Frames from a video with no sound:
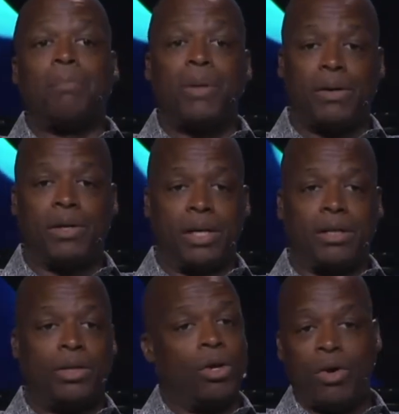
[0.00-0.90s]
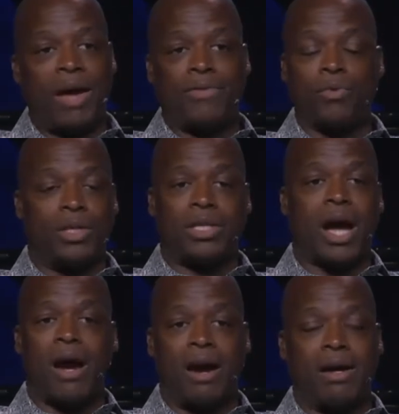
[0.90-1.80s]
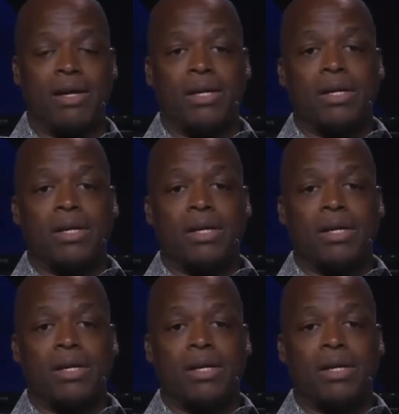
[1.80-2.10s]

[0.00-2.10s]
Period. You don't have to retire.